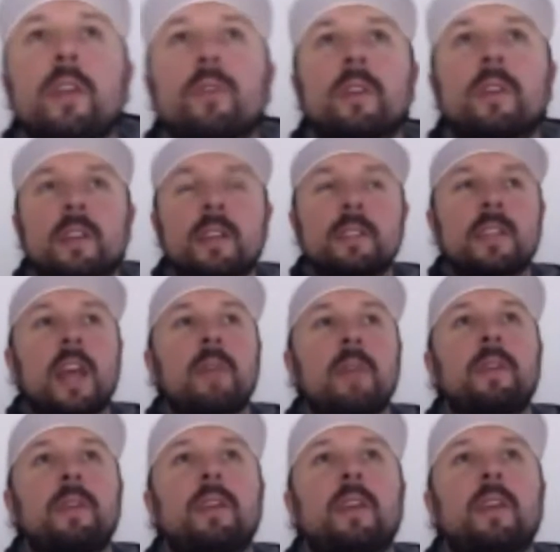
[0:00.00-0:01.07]
in there,
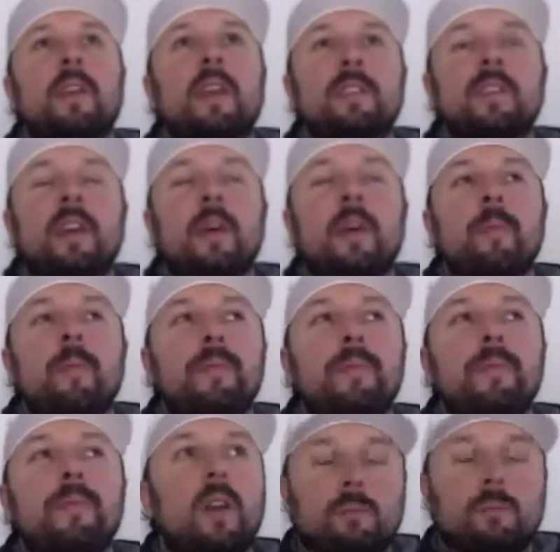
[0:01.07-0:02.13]
Tammy, and um,
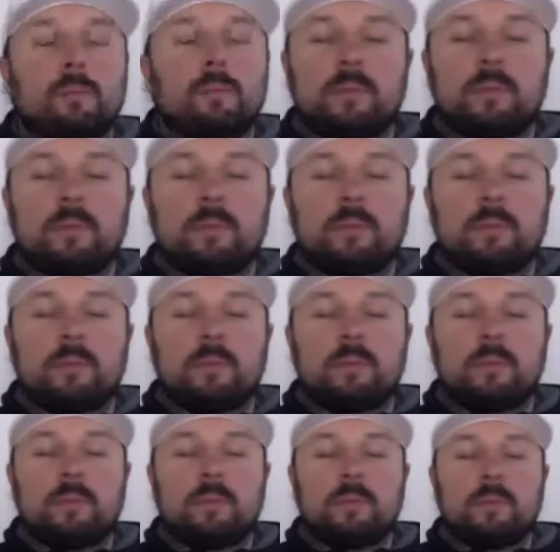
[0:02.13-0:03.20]
correct me if
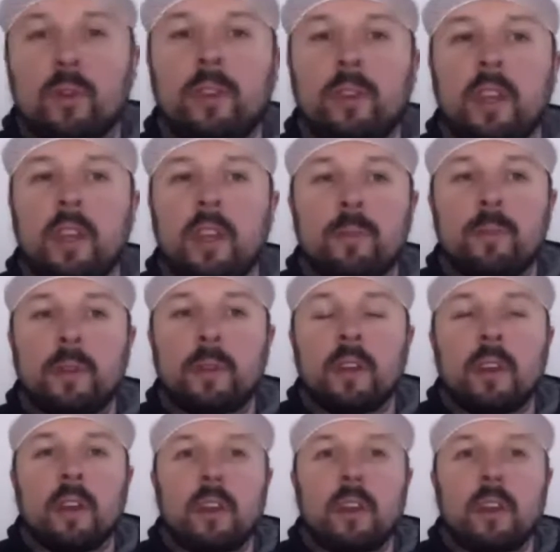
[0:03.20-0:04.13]
I'm wrong here, but